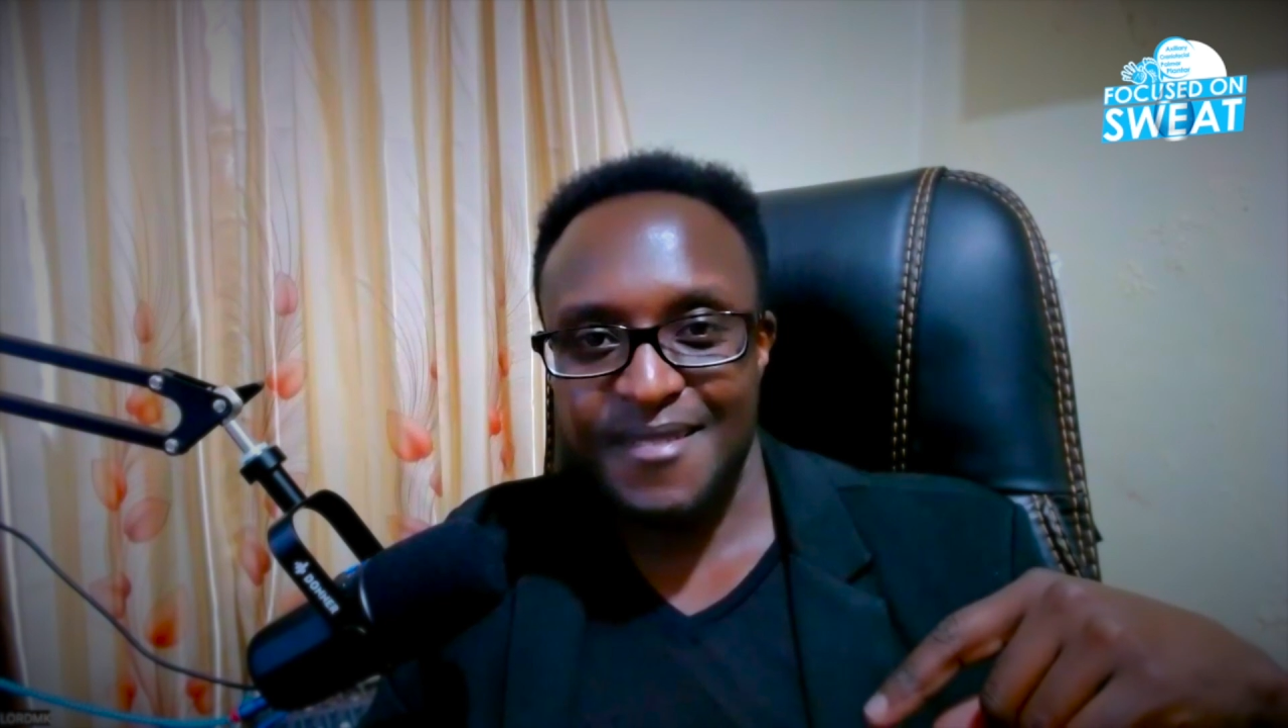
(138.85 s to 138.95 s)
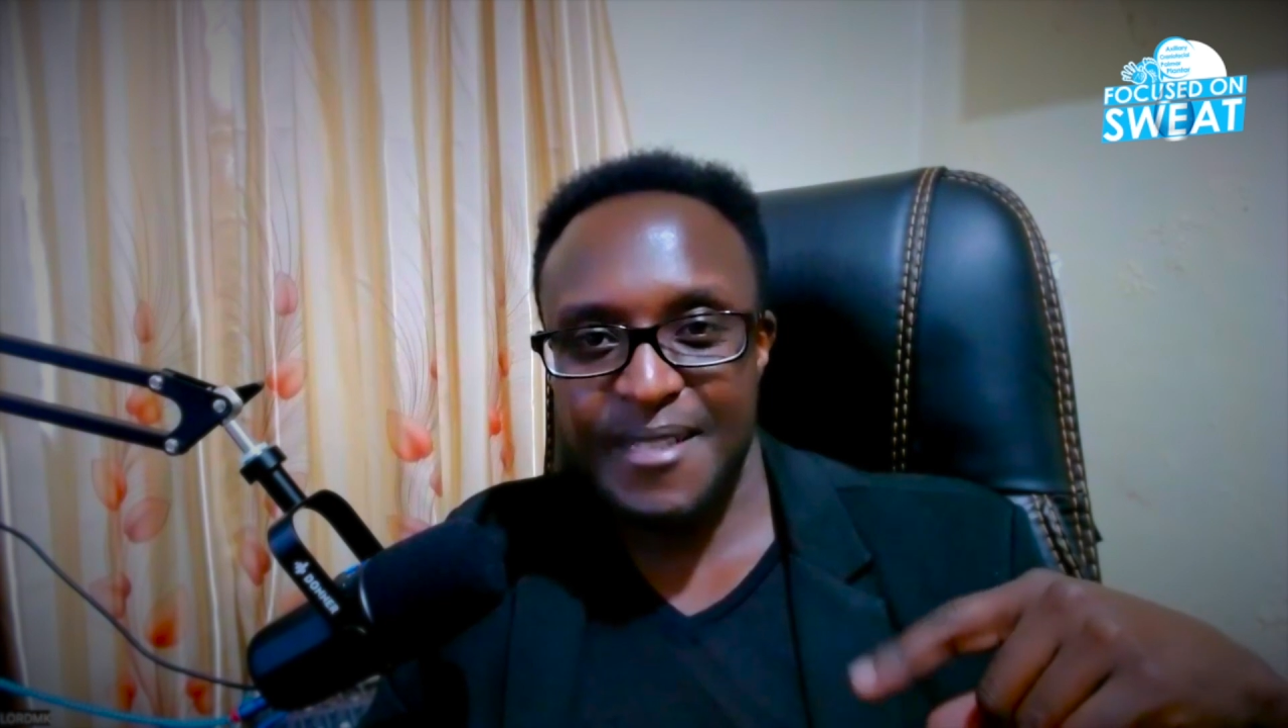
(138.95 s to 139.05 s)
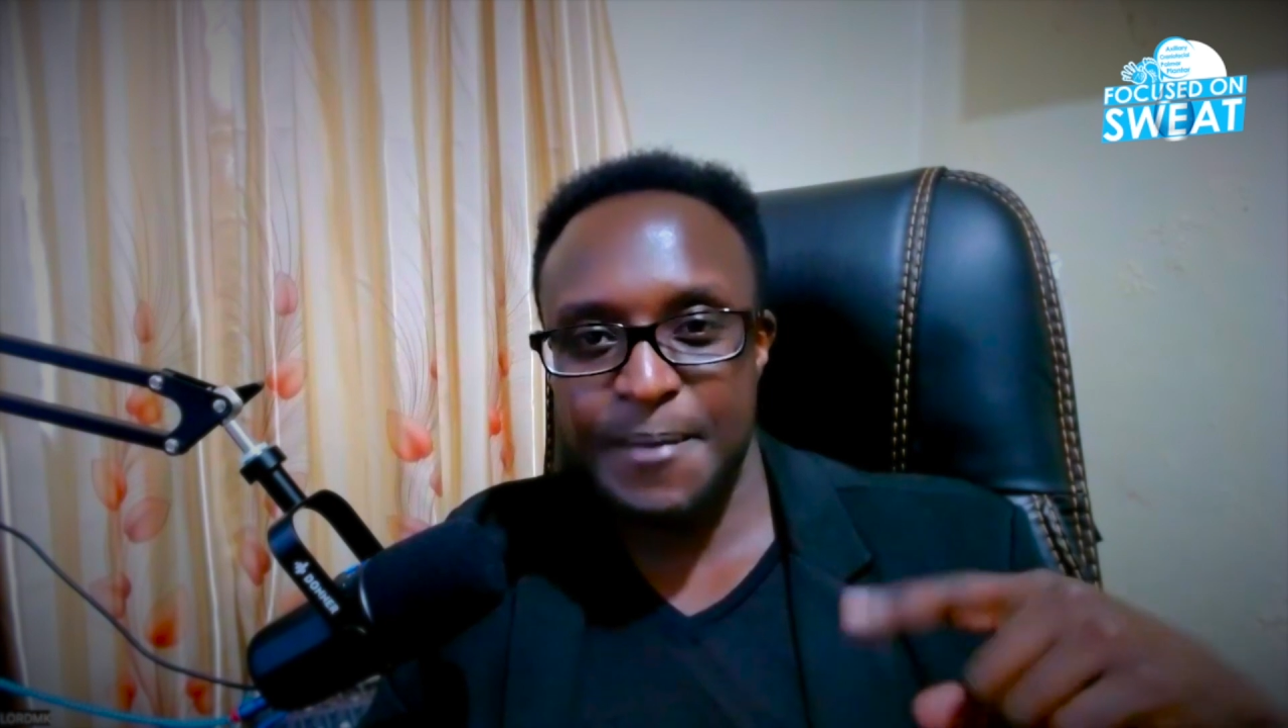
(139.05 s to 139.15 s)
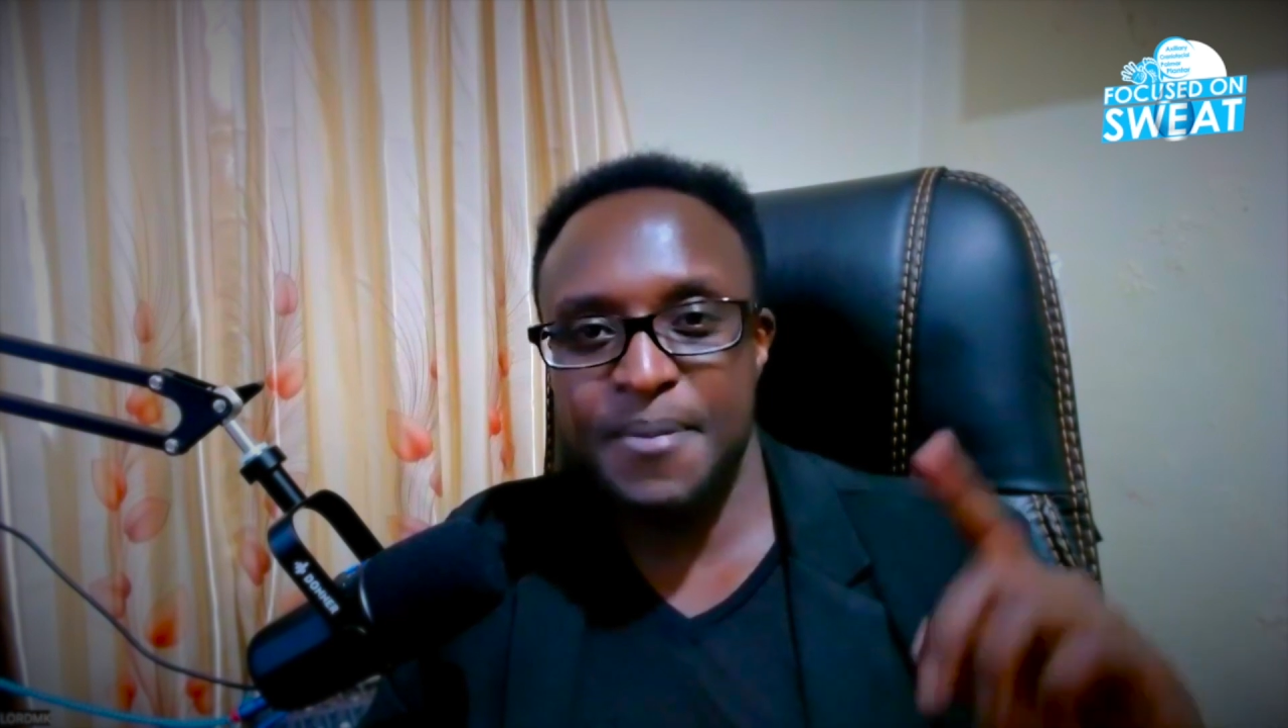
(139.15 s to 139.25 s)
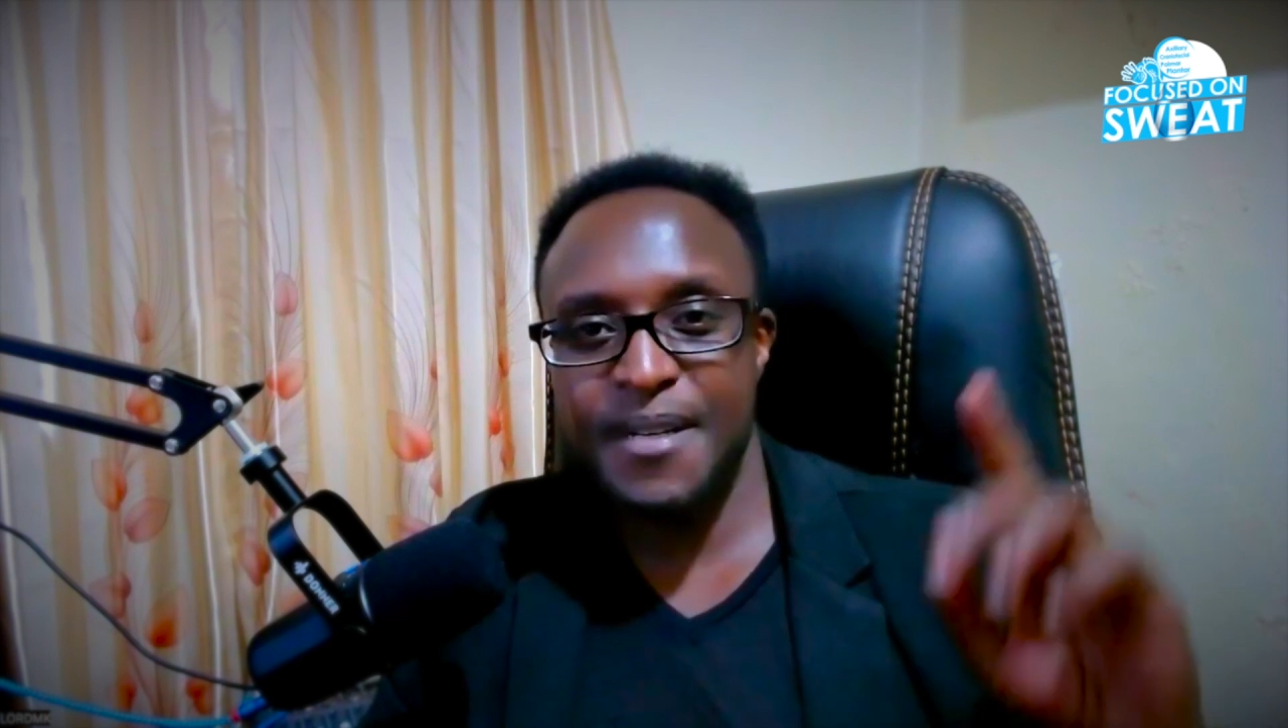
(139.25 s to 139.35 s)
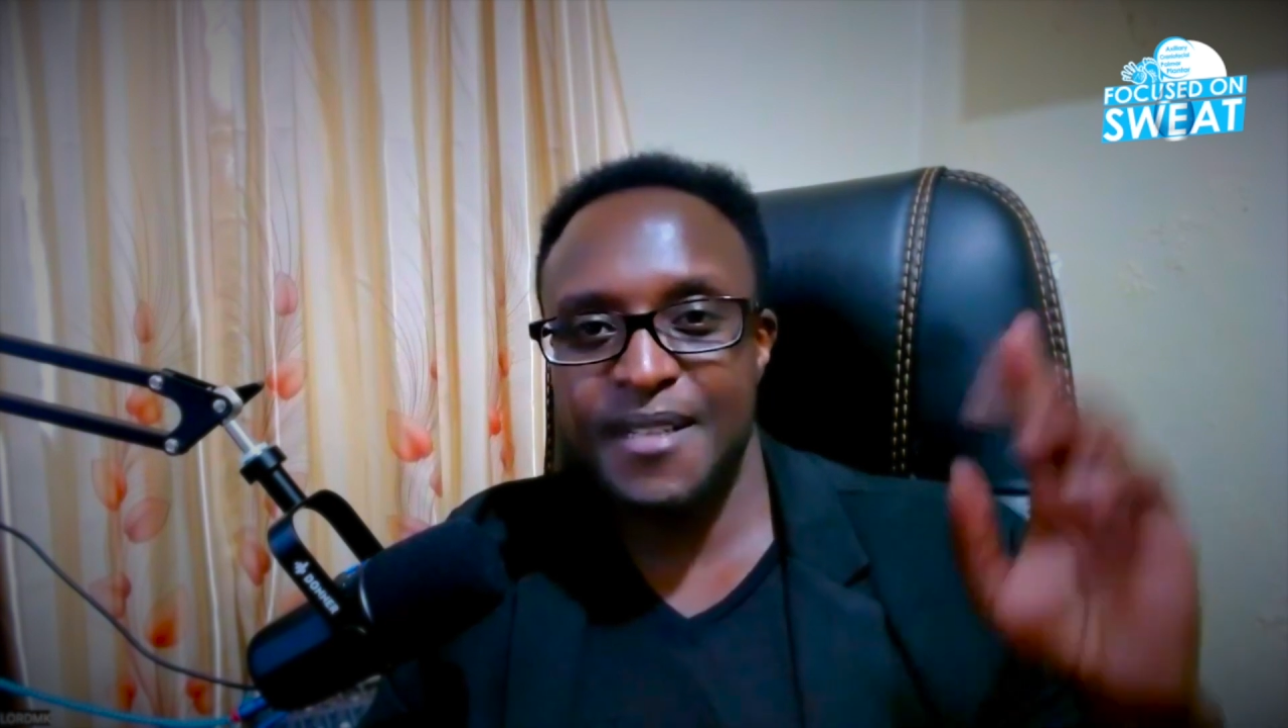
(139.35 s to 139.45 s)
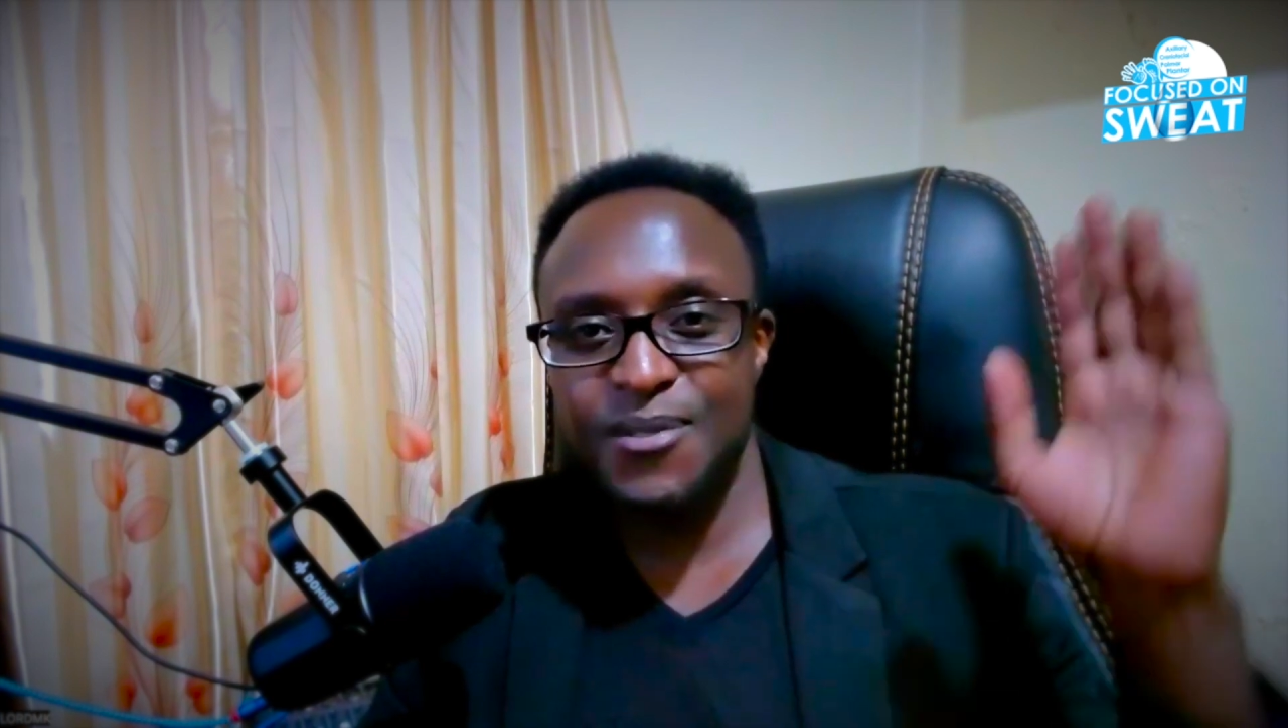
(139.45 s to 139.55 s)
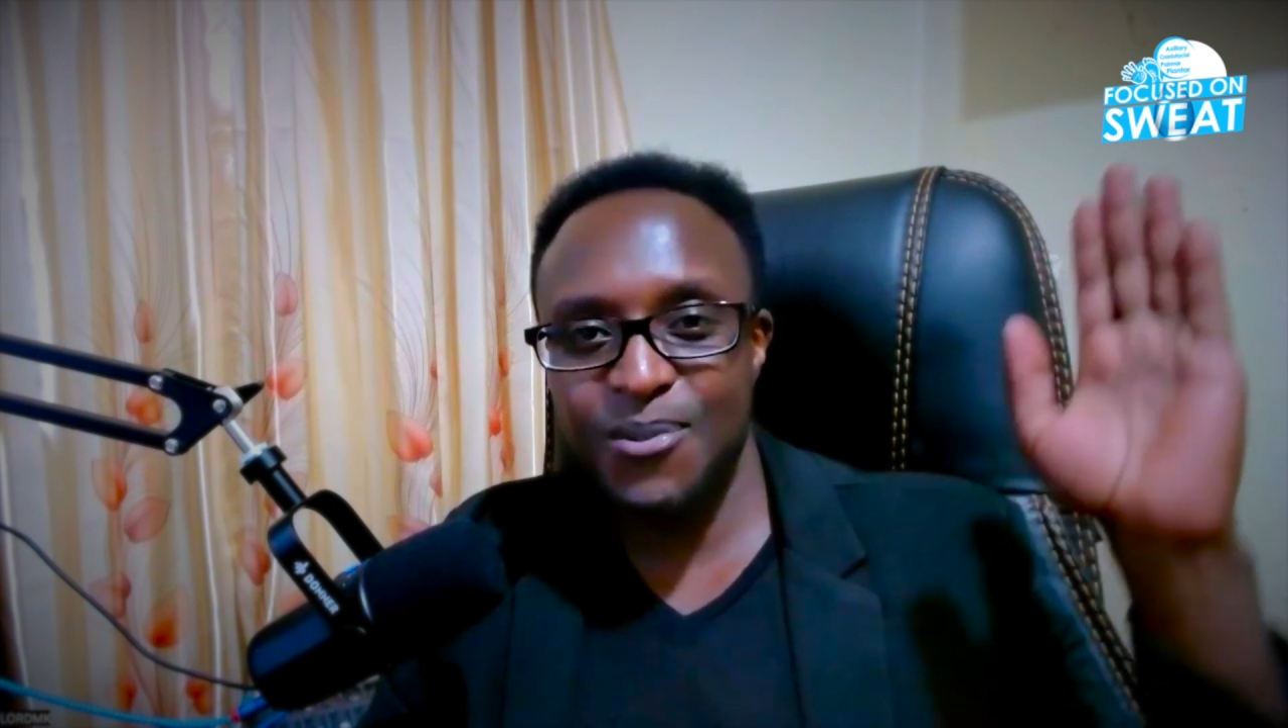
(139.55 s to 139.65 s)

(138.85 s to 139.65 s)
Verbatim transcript: they prayed